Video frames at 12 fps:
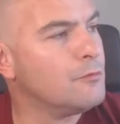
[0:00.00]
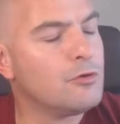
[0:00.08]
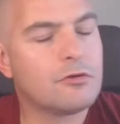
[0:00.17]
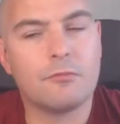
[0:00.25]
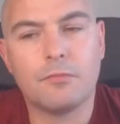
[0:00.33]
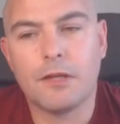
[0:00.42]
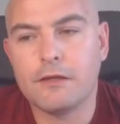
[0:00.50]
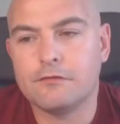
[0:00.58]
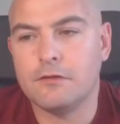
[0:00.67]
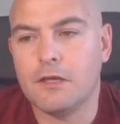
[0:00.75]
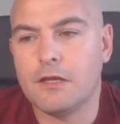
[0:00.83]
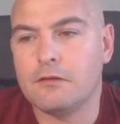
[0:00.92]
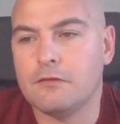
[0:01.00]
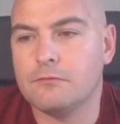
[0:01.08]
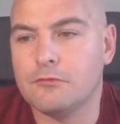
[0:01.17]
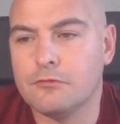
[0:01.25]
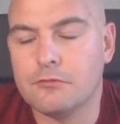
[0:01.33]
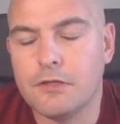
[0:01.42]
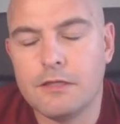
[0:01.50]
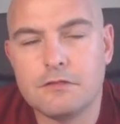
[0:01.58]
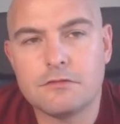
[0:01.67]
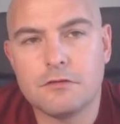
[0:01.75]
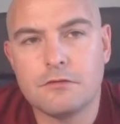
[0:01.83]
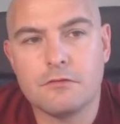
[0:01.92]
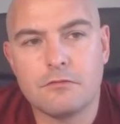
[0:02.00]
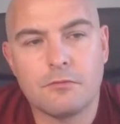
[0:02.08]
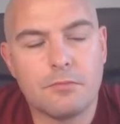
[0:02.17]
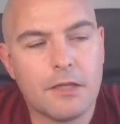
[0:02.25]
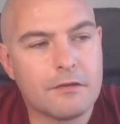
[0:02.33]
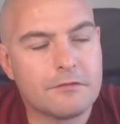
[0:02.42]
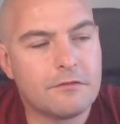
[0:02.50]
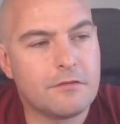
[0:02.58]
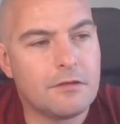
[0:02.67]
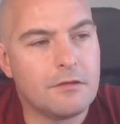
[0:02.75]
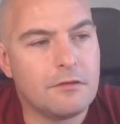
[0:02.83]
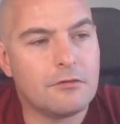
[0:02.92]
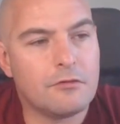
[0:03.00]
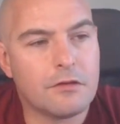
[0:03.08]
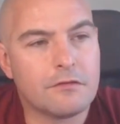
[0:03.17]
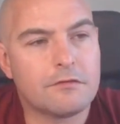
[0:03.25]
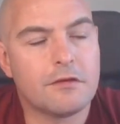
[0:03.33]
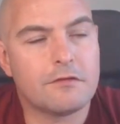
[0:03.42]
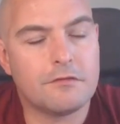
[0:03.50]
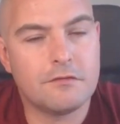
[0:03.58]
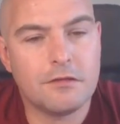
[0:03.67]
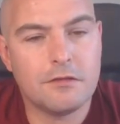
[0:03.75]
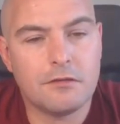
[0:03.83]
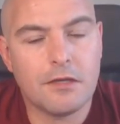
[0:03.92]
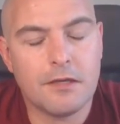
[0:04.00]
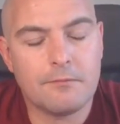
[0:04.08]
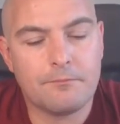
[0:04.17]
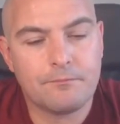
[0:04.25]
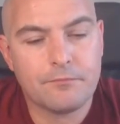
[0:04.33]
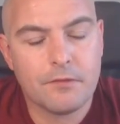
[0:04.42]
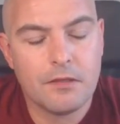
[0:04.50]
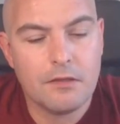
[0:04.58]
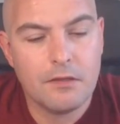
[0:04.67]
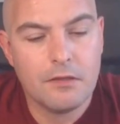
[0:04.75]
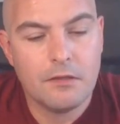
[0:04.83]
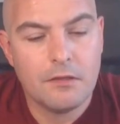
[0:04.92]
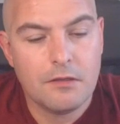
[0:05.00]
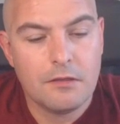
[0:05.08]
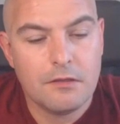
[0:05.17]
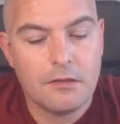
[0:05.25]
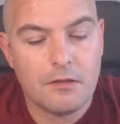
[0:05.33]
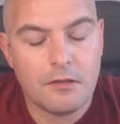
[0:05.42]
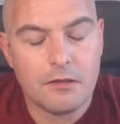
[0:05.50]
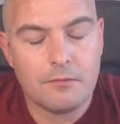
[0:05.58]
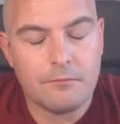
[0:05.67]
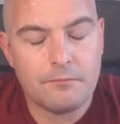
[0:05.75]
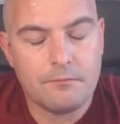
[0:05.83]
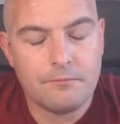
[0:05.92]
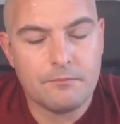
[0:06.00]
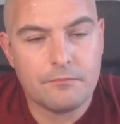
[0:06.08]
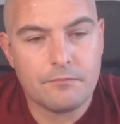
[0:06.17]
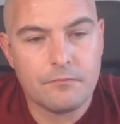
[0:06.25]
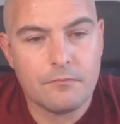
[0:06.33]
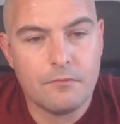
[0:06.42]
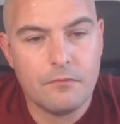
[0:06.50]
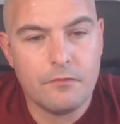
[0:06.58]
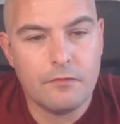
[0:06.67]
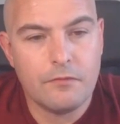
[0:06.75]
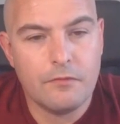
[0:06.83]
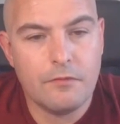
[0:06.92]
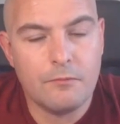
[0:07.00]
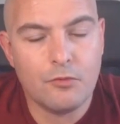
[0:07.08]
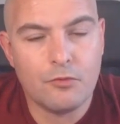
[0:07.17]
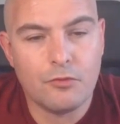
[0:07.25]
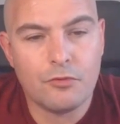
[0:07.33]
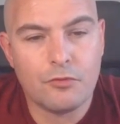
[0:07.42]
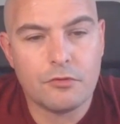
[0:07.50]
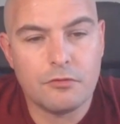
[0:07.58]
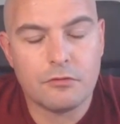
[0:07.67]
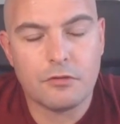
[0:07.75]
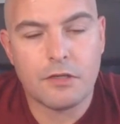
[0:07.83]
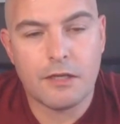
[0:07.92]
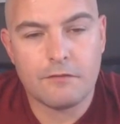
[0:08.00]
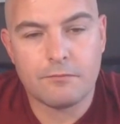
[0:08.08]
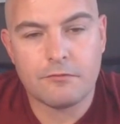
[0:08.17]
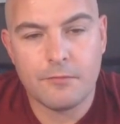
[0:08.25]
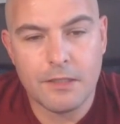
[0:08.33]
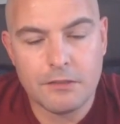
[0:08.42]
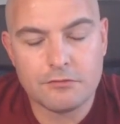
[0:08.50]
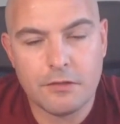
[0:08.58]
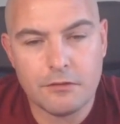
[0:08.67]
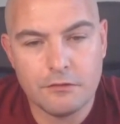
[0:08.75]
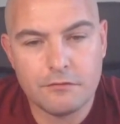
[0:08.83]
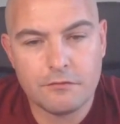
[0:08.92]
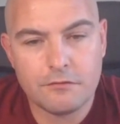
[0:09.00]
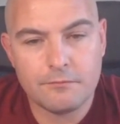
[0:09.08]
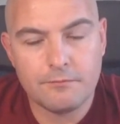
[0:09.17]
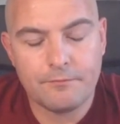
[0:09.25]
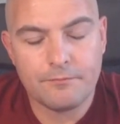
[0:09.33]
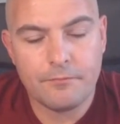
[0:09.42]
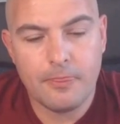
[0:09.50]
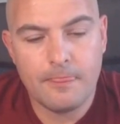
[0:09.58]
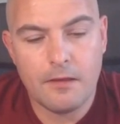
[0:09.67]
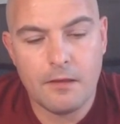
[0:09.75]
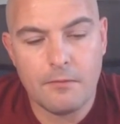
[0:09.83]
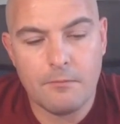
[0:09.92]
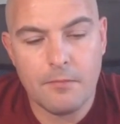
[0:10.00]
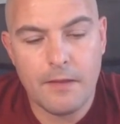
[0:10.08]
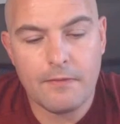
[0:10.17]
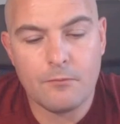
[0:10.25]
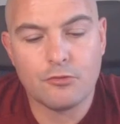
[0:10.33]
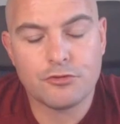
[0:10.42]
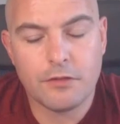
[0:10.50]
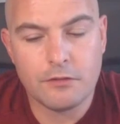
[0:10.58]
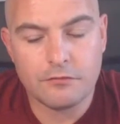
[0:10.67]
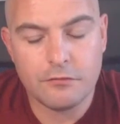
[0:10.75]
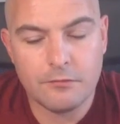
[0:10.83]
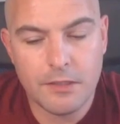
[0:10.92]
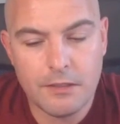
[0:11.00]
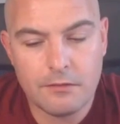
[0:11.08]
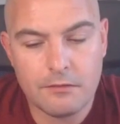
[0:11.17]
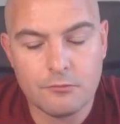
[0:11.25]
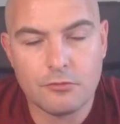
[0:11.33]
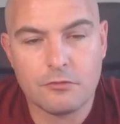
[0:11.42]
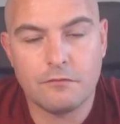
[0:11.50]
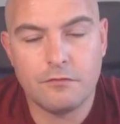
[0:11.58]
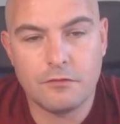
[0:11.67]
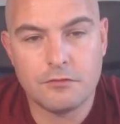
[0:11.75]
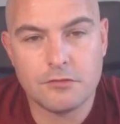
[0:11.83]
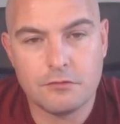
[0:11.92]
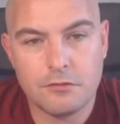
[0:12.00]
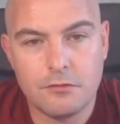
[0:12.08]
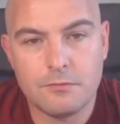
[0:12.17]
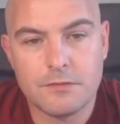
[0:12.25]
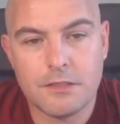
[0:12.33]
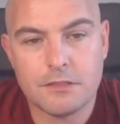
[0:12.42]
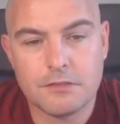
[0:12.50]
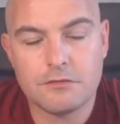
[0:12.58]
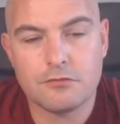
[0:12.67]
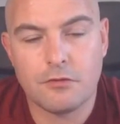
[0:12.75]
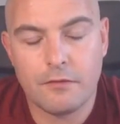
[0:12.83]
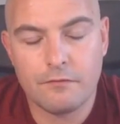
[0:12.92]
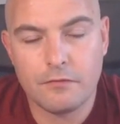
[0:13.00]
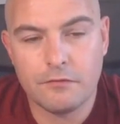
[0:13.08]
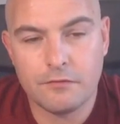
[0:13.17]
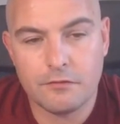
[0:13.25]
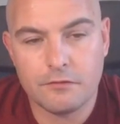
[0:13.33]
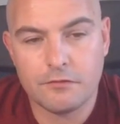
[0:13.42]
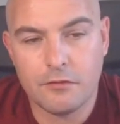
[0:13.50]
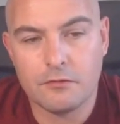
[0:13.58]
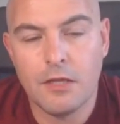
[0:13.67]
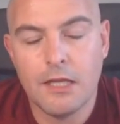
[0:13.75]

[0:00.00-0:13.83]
complex you get, the more into complexity or uncertainty you get, the more you're going to have to make trade-offs. And the more trade-offs you make, the more confusion that you potentially store up for yourself. So